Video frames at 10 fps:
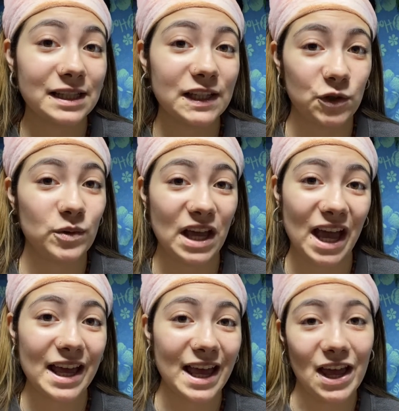to get
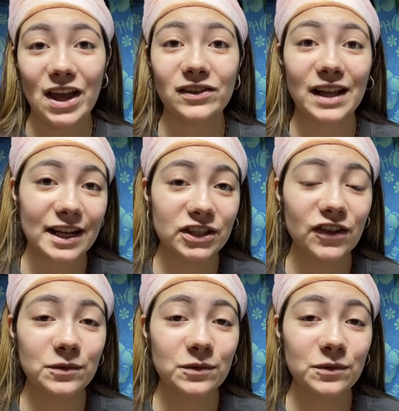a lash lift